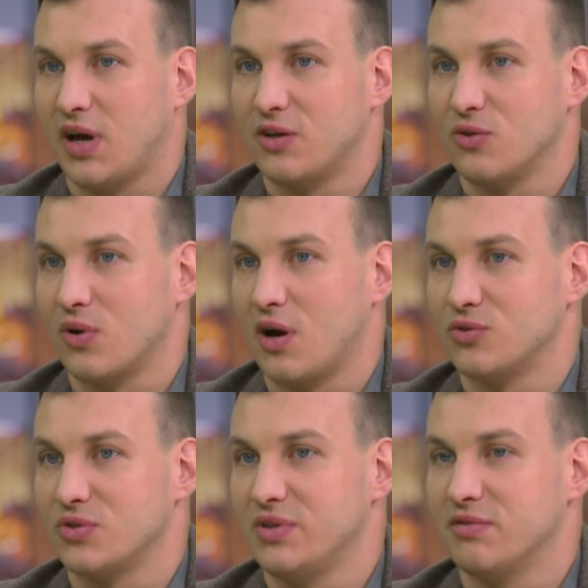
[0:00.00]
I don't know how
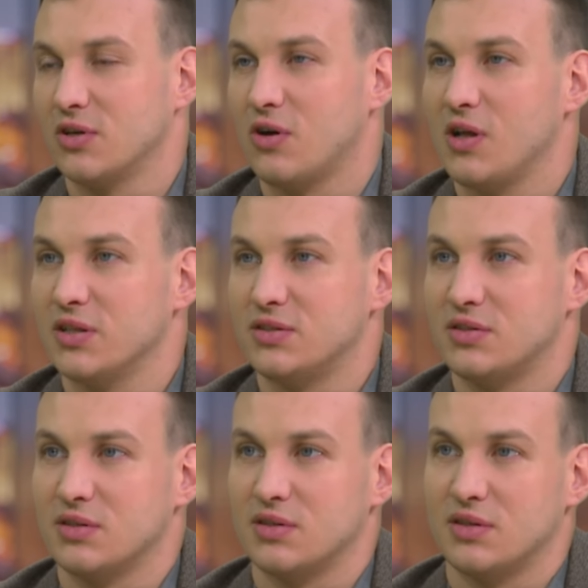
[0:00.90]
to even call
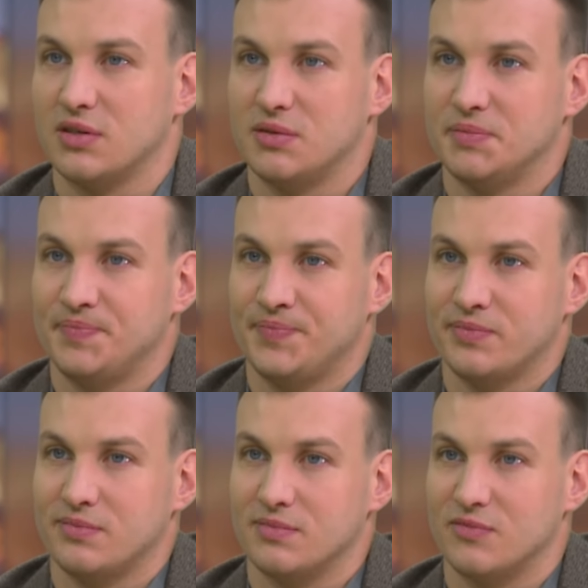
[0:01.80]
it uh,
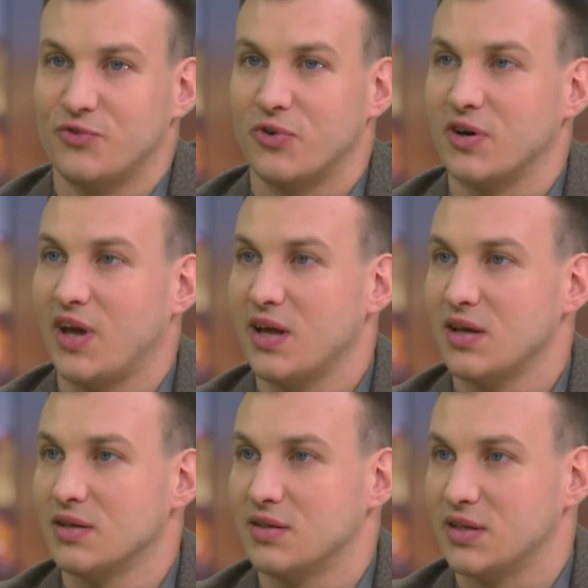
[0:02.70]

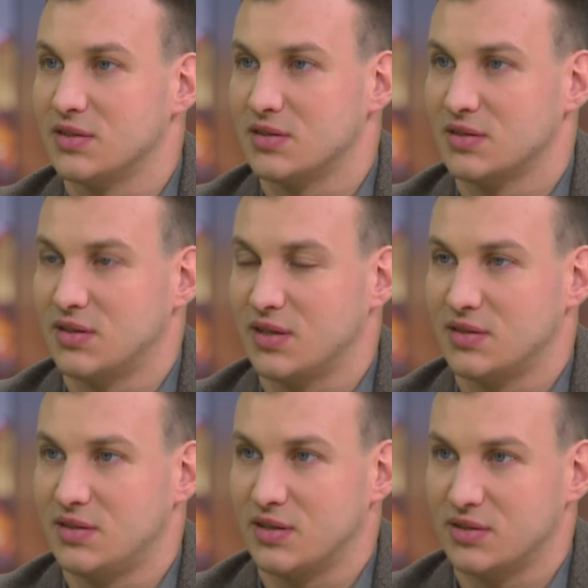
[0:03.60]
forgetting that that
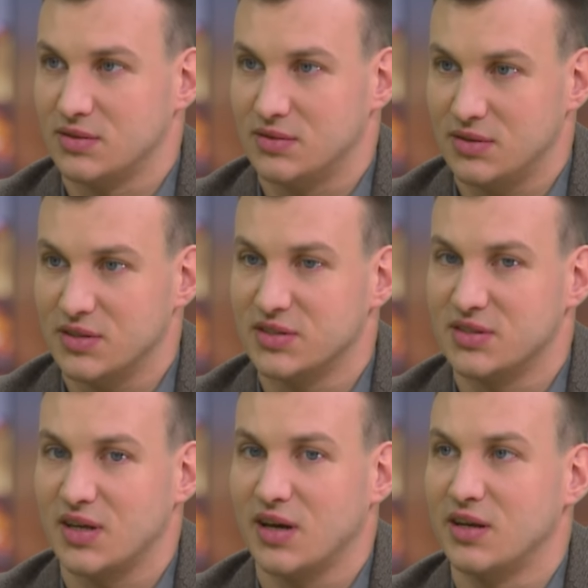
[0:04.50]
there
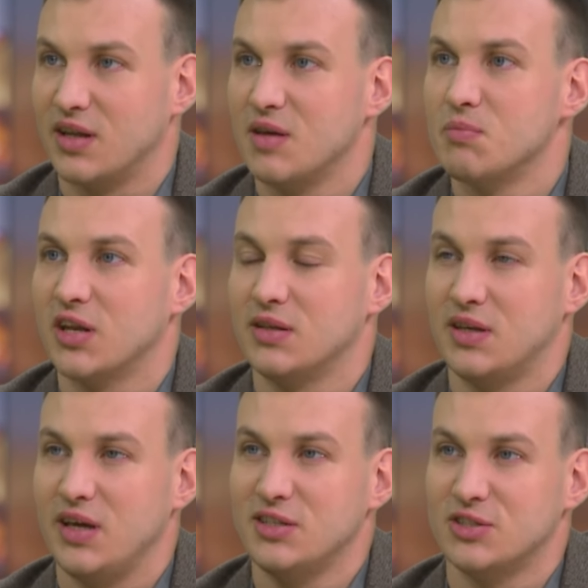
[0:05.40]
is an
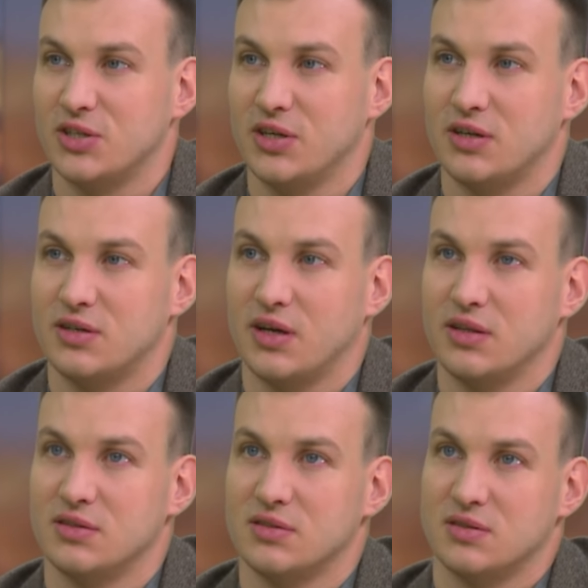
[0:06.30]
imminent danger here,
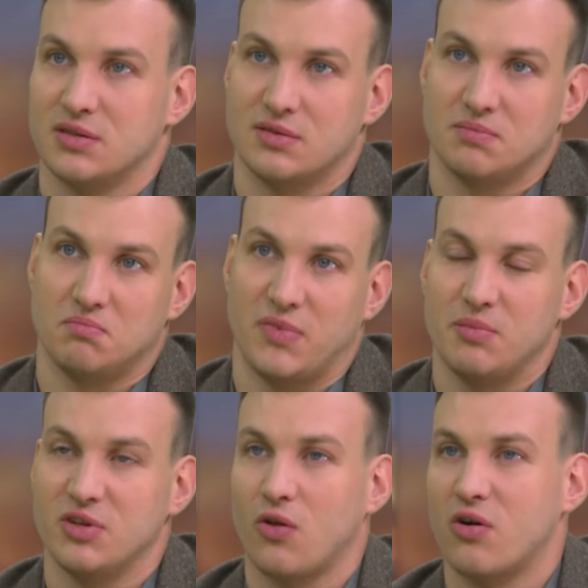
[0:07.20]
and
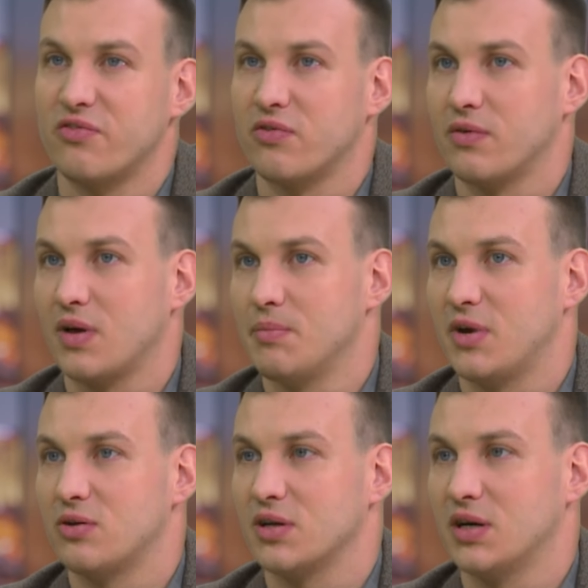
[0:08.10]
maybe North
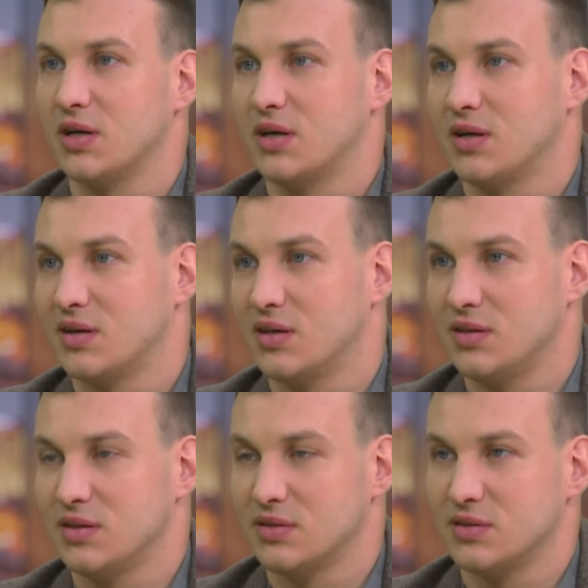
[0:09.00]

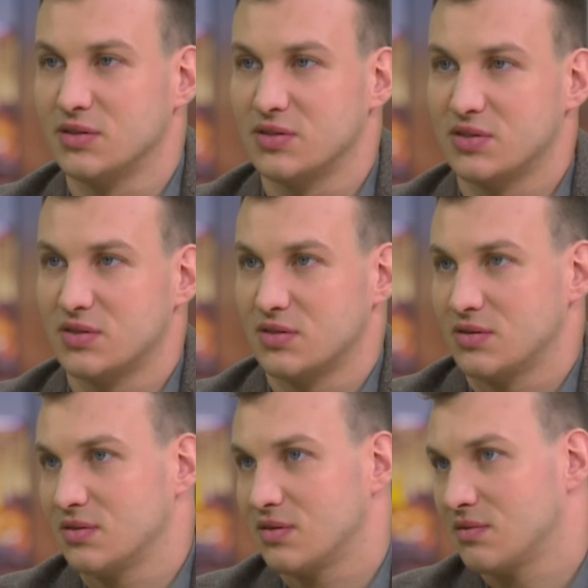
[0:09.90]
America is
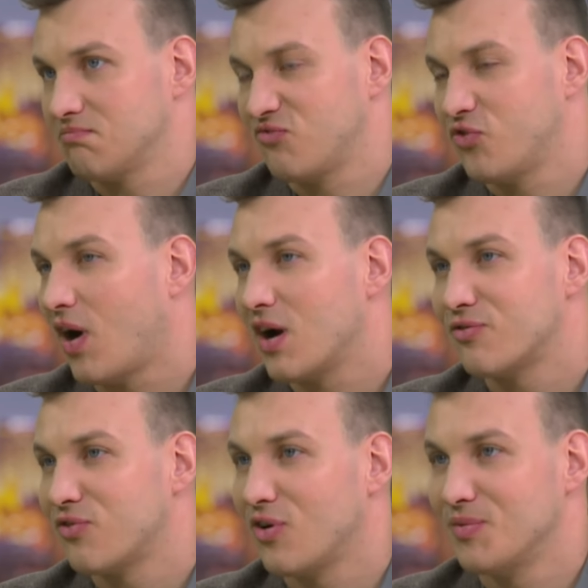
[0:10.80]
far
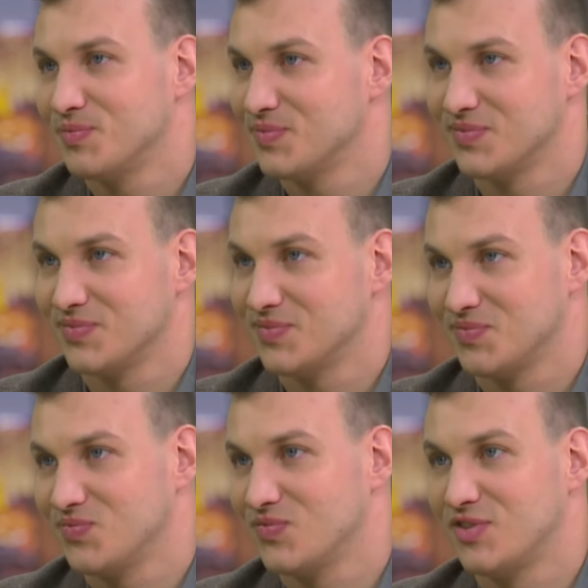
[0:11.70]
from
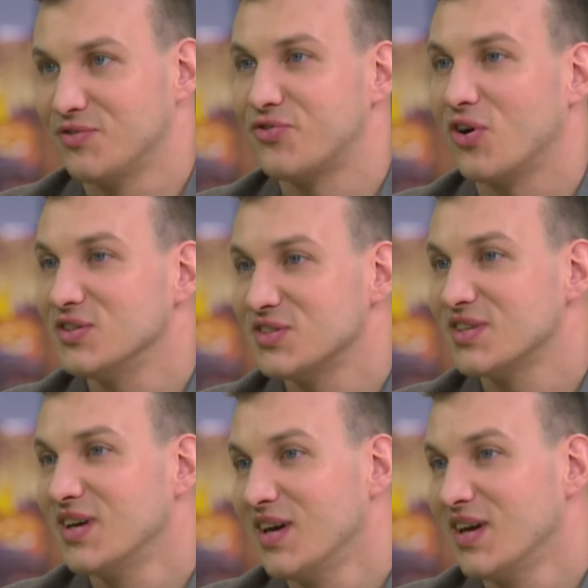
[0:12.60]
well, the front. It is.